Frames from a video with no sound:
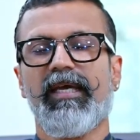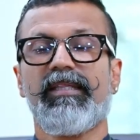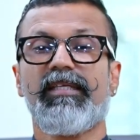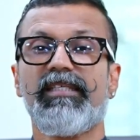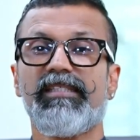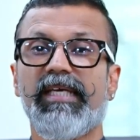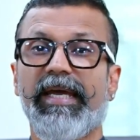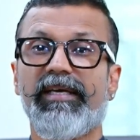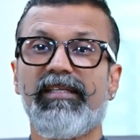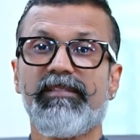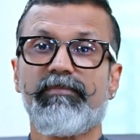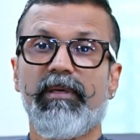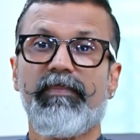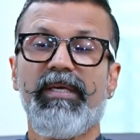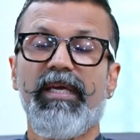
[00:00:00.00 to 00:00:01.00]
the cycles
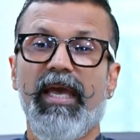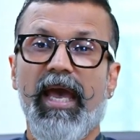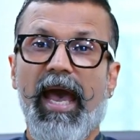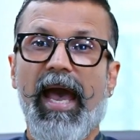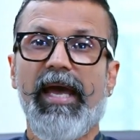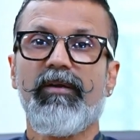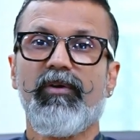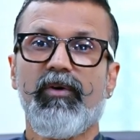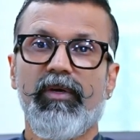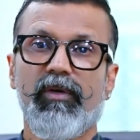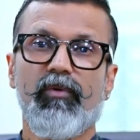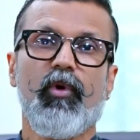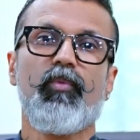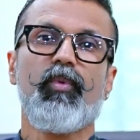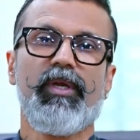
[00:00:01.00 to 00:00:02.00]
may be
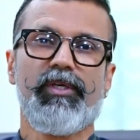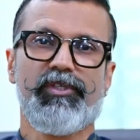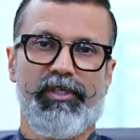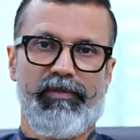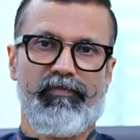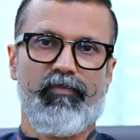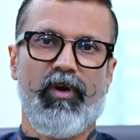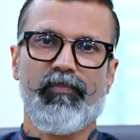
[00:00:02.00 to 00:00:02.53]
anovulatory.